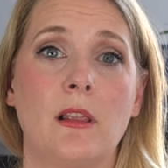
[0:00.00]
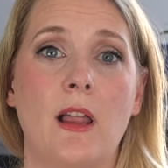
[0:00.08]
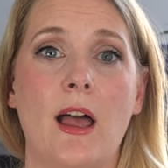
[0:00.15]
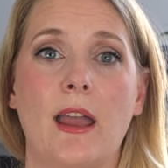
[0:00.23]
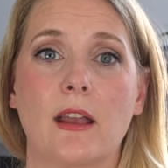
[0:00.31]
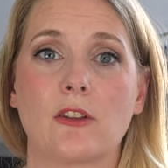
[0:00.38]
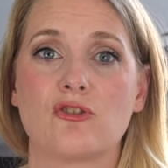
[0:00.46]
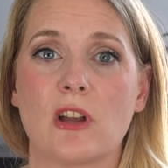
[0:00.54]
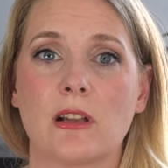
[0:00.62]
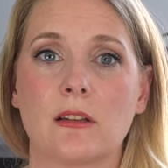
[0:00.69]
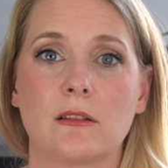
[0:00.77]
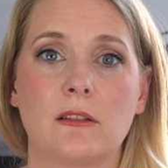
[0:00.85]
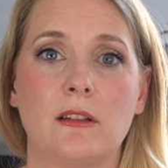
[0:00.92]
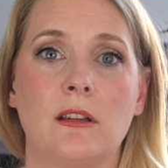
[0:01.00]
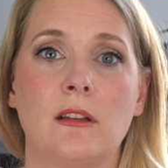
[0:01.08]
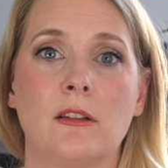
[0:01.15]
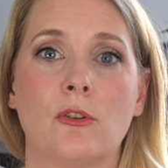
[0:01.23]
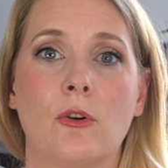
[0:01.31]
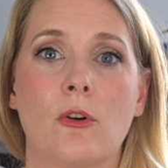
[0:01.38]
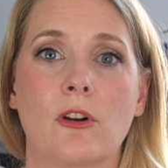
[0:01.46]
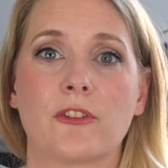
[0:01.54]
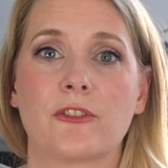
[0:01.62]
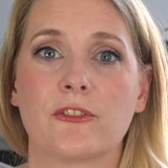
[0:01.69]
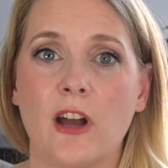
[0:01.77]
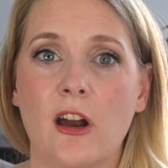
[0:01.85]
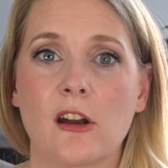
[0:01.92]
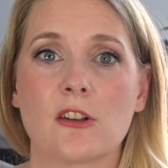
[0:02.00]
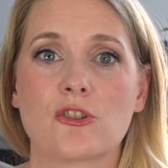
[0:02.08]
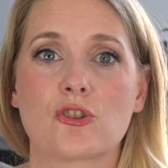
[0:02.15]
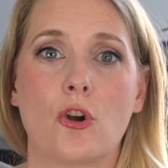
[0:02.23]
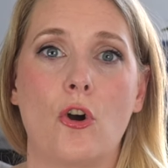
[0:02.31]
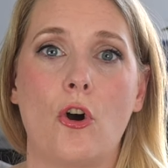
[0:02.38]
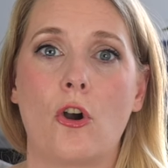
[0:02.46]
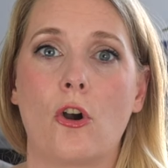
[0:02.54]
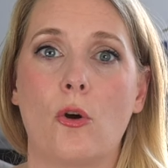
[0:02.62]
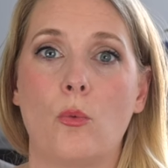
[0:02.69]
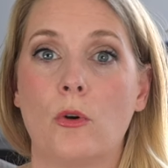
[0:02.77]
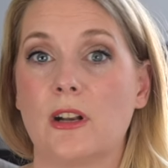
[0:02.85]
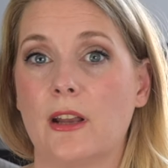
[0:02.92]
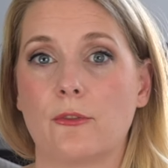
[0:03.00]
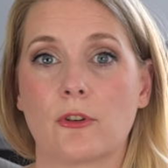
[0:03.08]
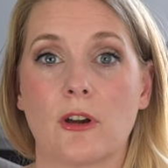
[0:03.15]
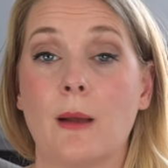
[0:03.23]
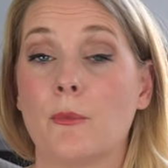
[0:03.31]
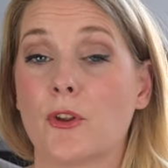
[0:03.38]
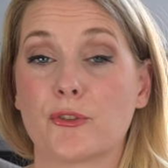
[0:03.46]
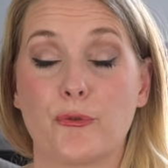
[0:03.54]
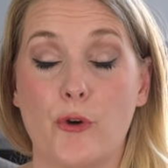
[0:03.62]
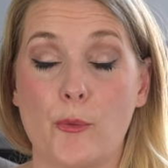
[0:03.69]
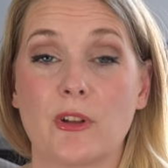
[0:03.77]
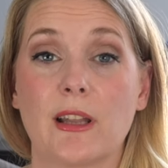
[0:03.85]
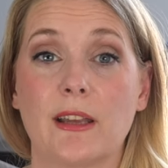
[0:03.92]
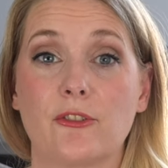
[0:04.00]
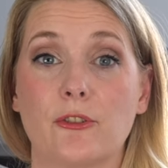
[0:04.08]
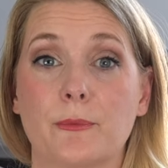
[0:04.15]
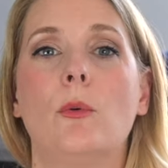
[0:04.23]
like gelatin or starch or whatever, I'm not a formulator.